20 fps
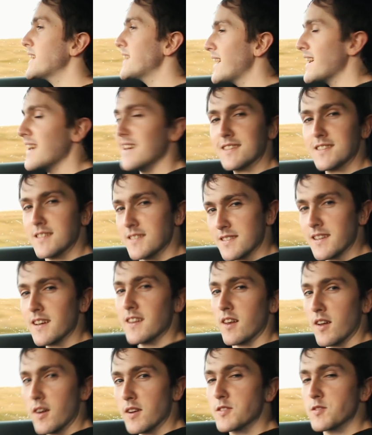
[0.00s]
year since I
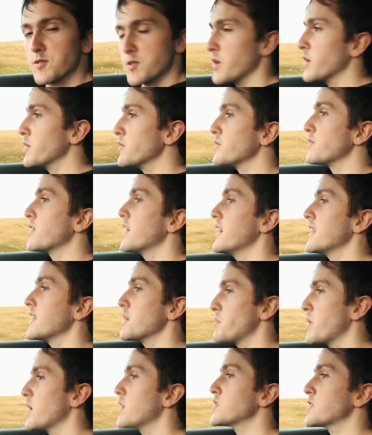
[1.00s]
last drove the
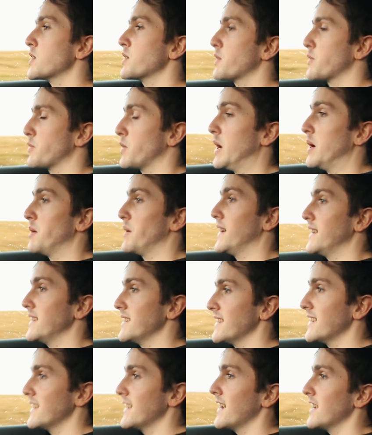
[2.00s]
Peugeot 308
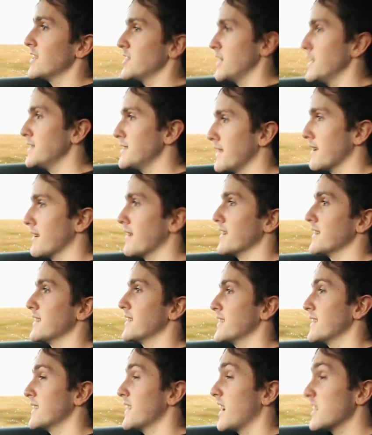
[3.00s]
GTI,
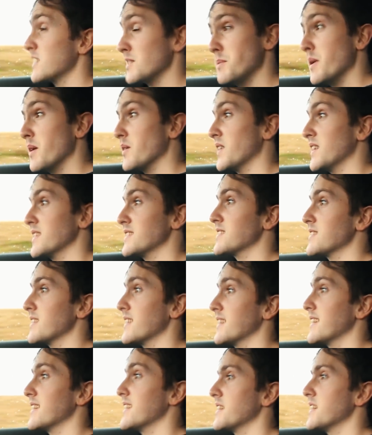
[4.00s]
and to be honest,
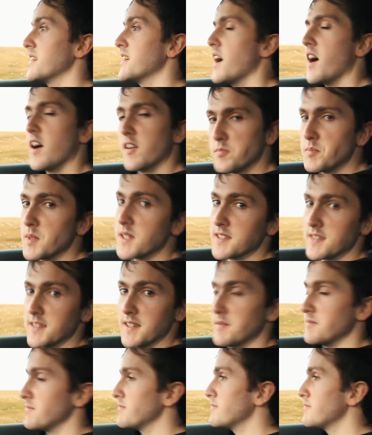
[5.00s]
I've missed it.